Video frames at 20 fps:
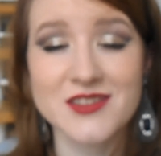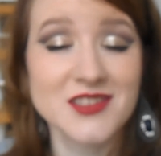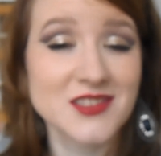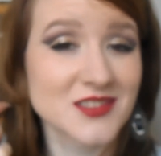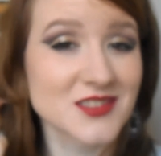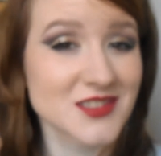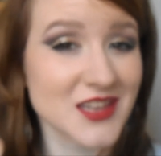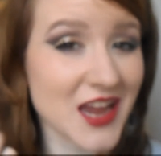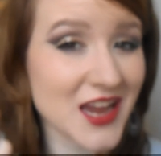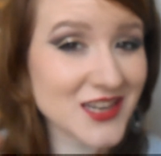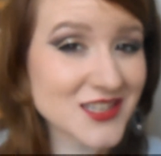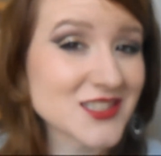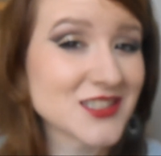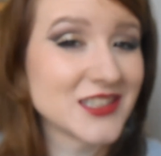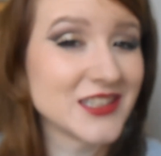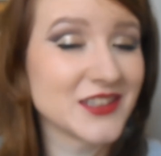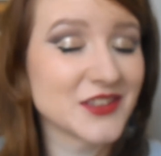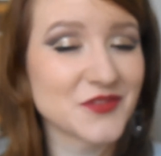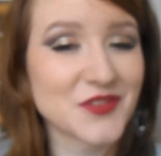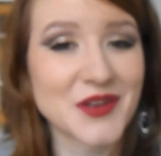This is
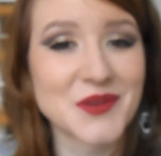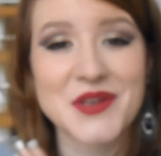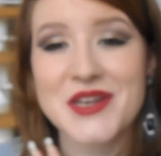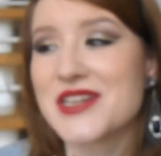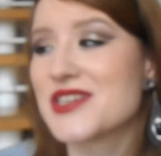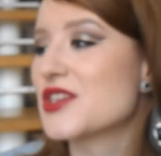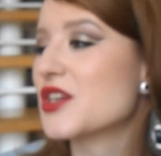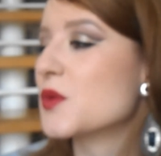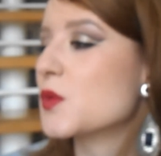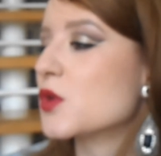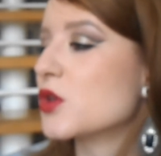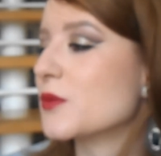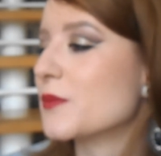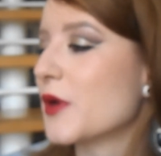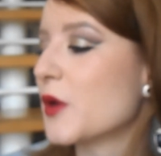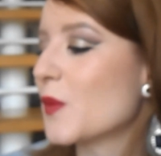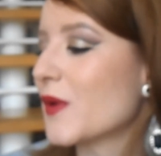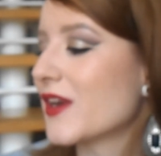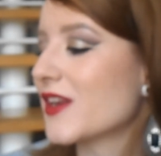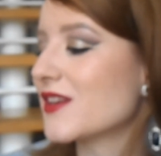actually the foundation I wore on
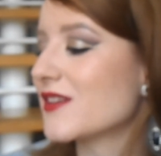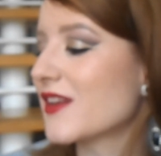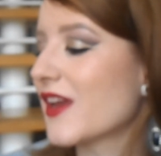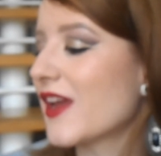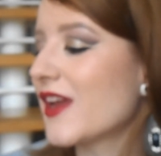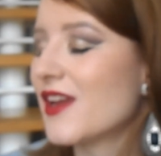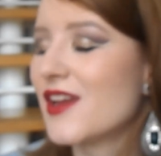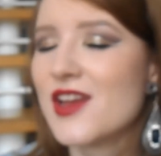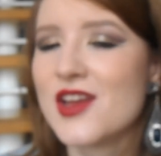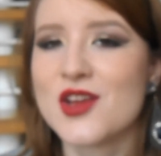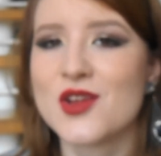my wedding day,